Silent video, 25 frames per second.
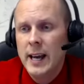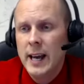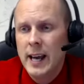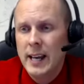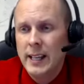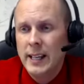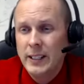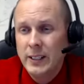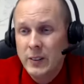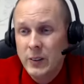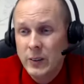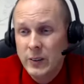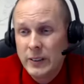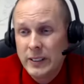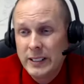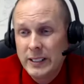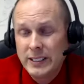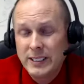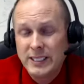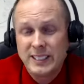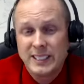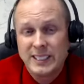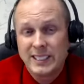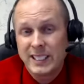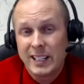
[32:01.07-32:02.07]
And you don't
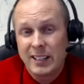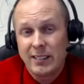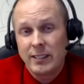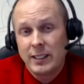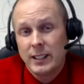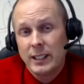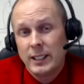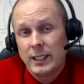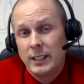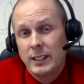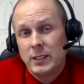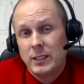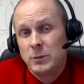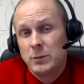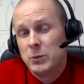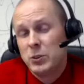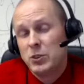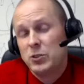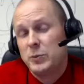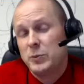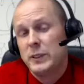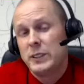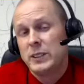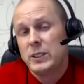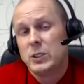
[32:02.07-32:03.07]
necessarily need a
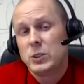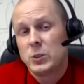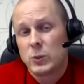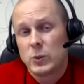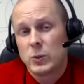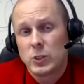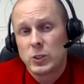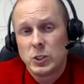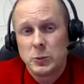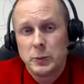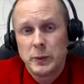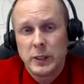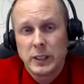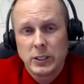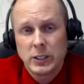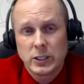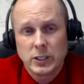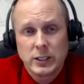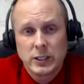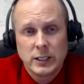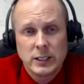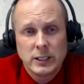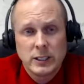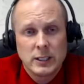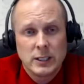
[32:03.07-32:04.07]
movement disorder
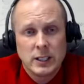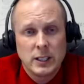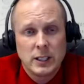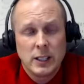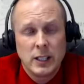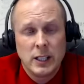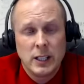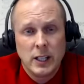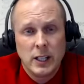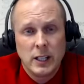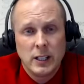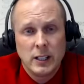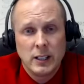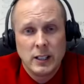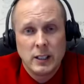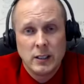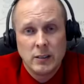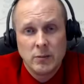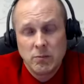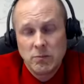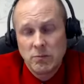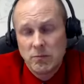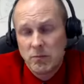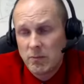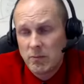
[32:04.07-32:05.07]
specialist, and
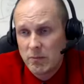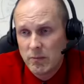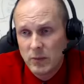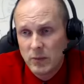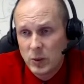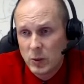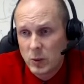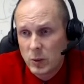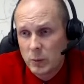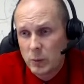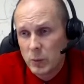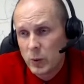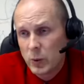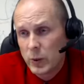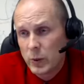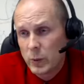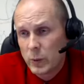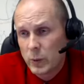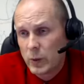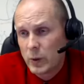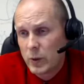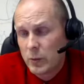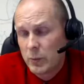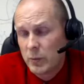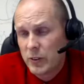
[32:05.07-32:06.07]
you're more than
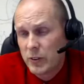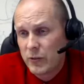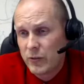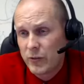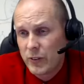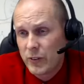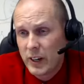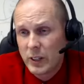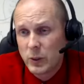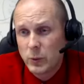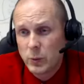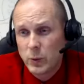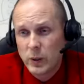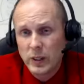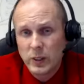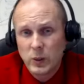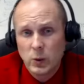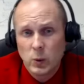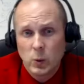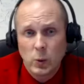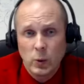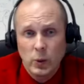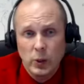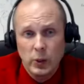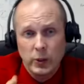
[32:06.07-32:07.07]
welcome to find one,
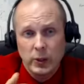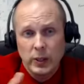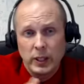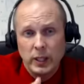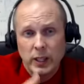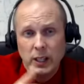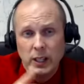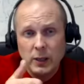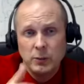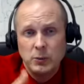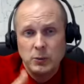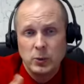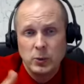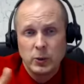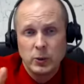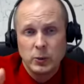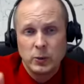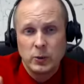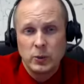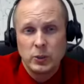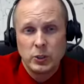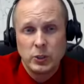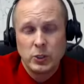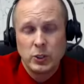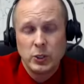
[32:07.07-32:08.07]
or you can keep doing
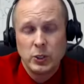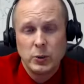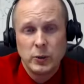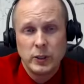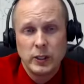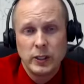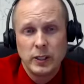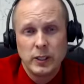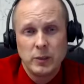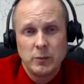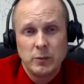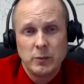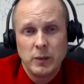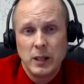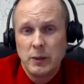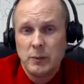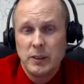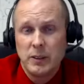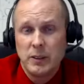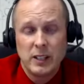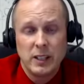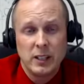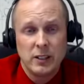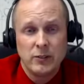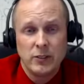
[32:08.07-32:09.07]
what you're doing and
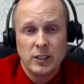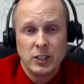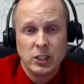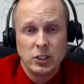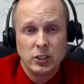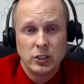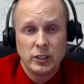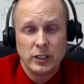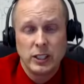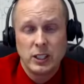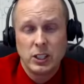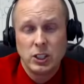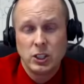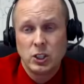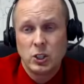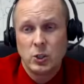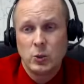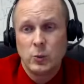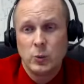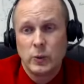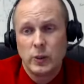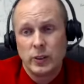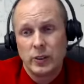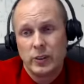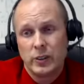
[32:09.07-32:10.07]
maybe they eventually get you to
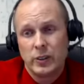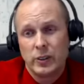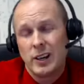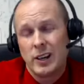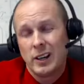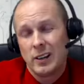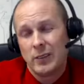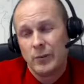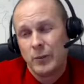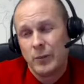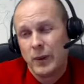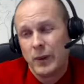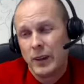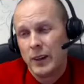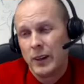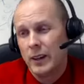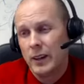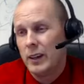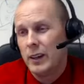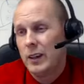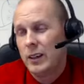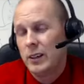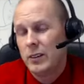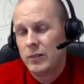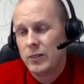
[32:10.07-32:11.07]
one or not.
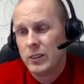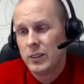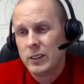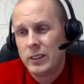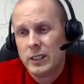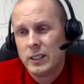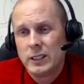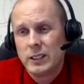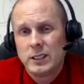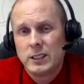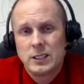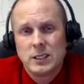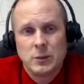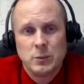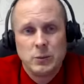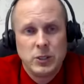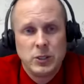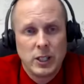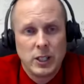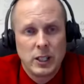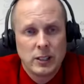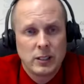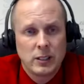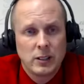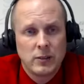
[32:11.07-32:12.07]
It really is
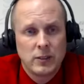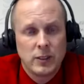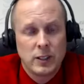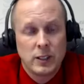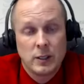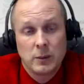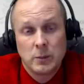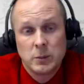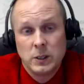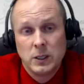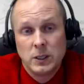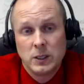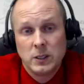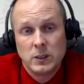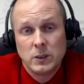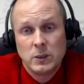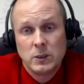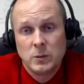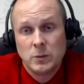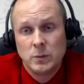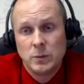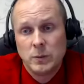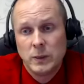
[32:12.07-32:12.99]
subjective and up to you.